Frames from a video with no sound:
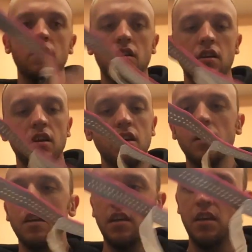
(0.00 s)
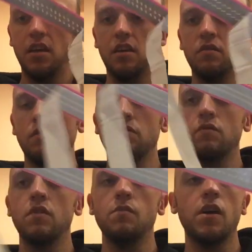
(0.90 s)
here. And
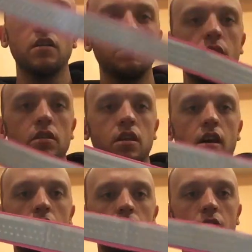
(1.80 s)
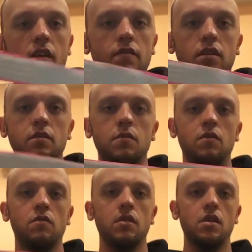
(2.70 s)
with the amount of space I have left, that's
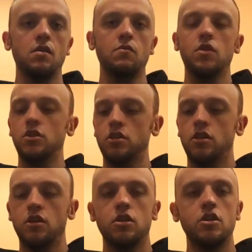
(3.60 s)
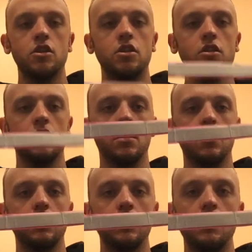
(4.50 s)
about how much
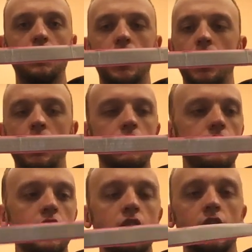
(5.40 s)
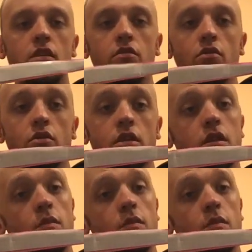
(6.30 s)
tape I have. And you'll notice